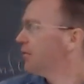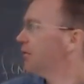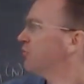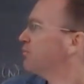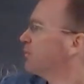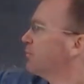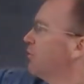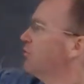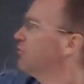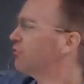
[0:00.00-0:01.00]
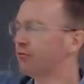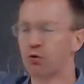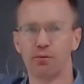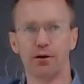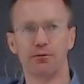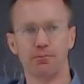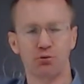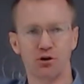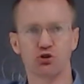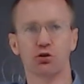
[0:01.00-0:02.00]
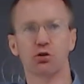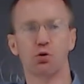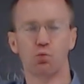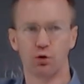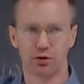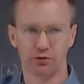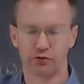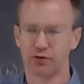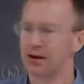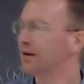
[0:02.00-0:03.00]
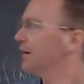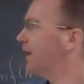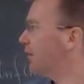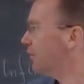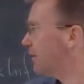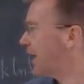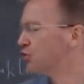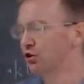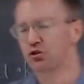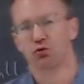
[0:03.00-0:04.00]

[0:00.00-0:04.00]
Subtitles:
this proposed formula for pressure works. Now, actually